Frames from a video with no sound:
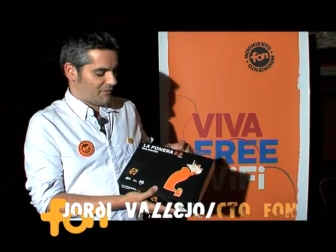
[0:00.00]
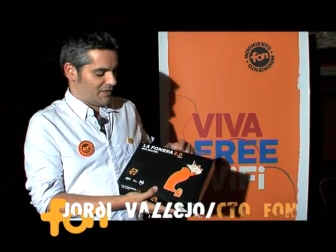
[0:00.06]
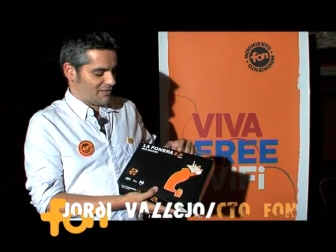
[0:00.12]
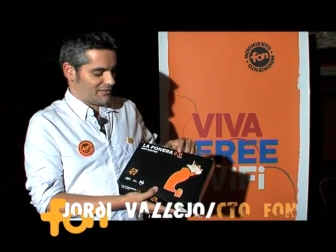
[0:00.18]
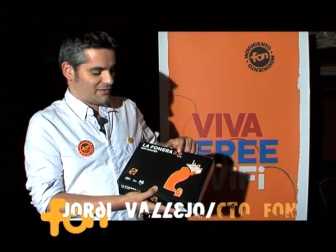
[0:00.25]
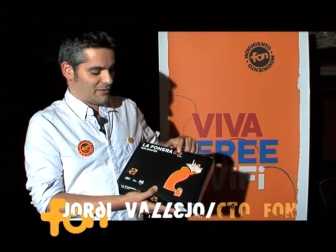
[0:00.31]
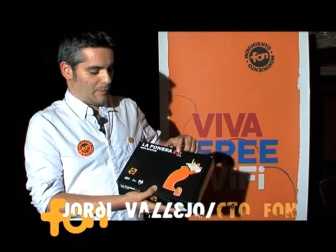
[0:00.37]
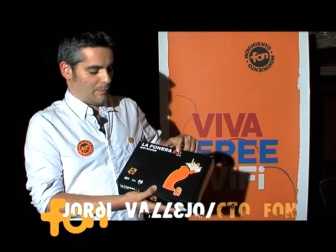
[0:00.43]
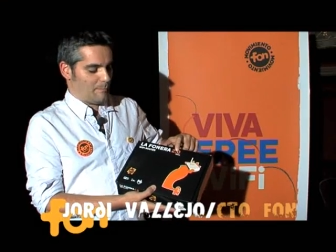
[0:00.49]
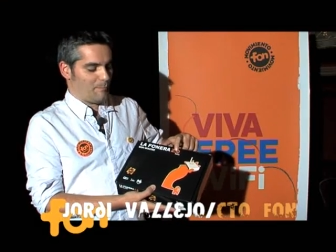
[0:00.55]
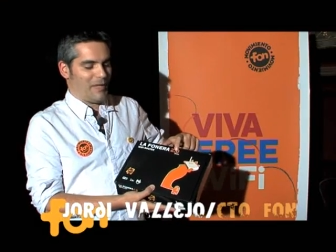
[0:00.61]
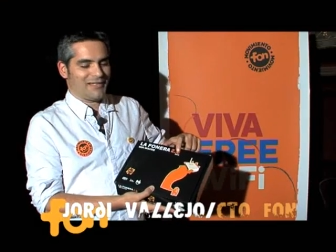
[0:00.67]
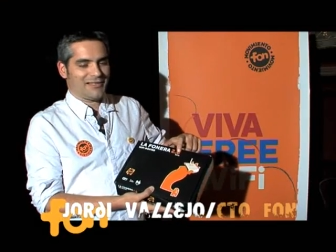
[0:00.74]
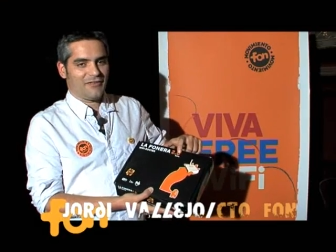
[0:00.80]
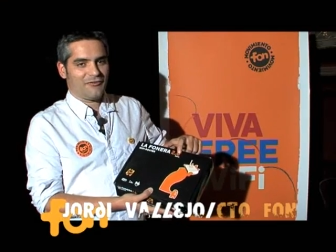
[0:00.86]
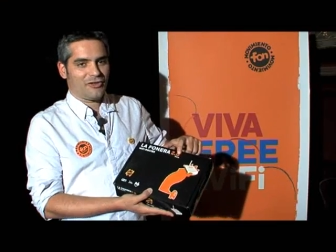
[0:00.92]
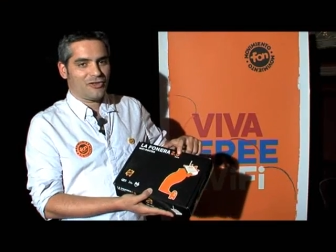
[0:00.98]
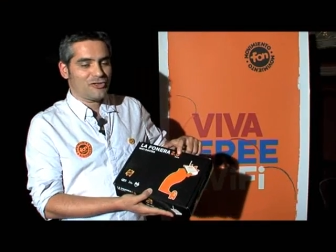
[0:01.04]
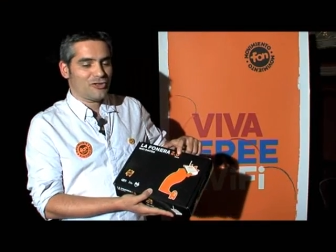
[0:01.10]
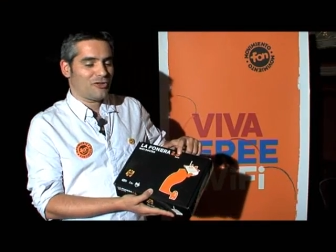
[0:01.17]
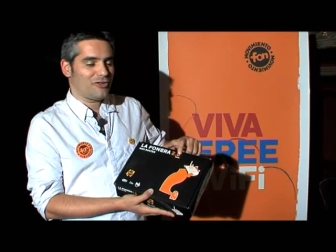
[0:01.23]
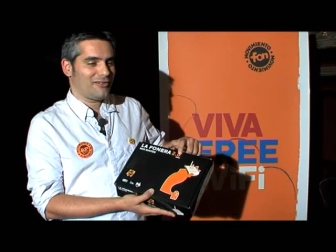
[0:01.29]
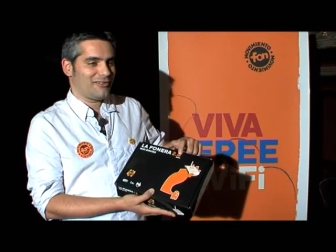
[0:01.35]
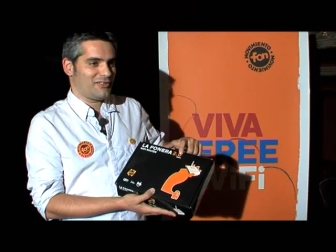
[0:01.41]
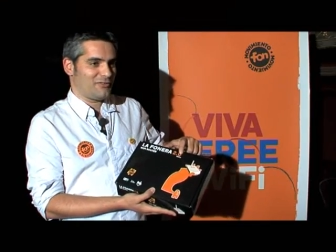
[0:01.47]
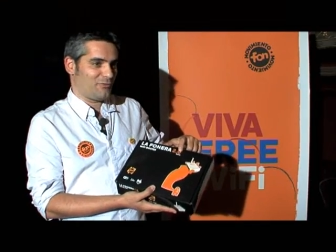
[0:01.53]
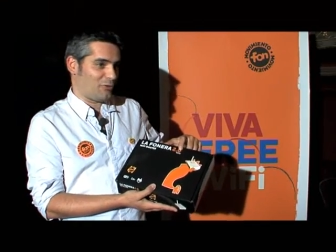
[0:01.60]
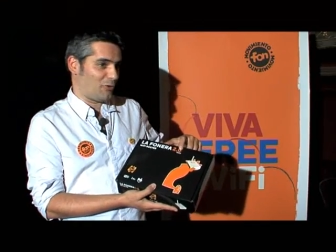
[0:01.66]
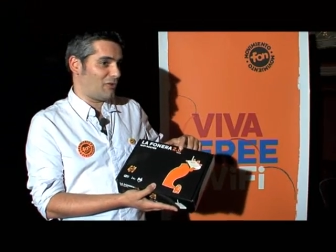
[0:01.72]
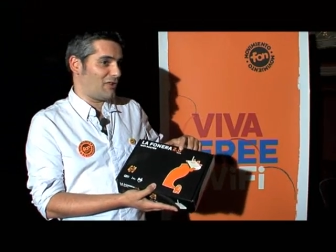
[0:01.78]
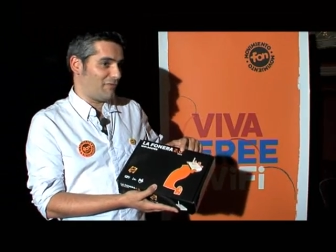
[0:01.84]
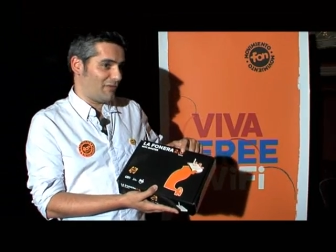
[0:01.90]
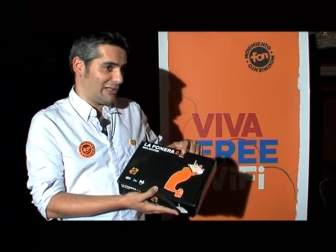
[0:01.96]
It's beta version, it's
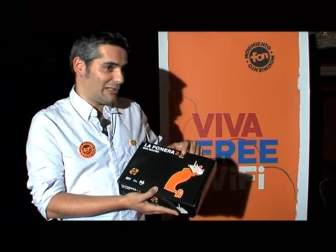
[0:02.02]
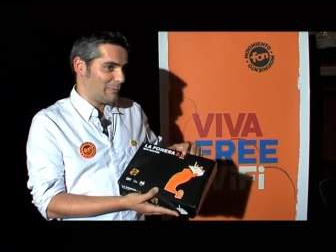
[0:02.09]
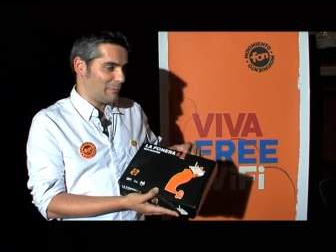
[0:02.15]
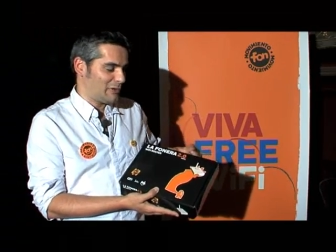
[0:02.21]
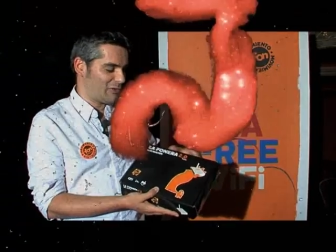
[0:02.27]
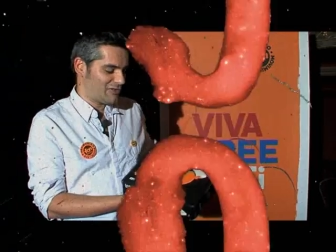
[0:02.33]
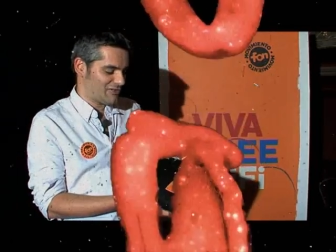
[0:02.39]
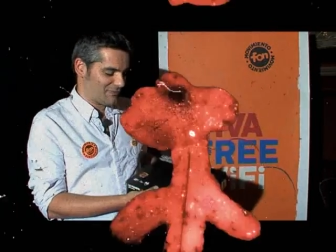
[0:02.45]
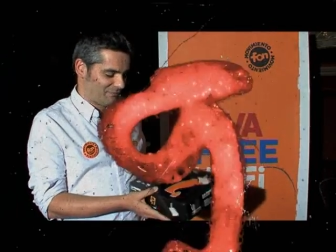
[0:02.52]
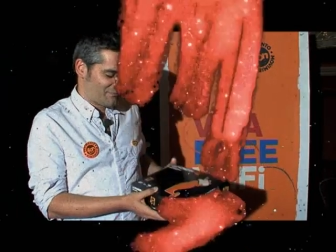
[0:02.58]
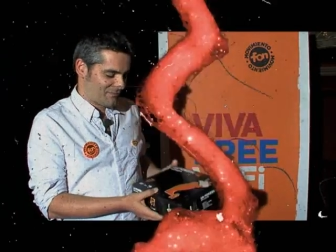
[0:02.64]
for developers.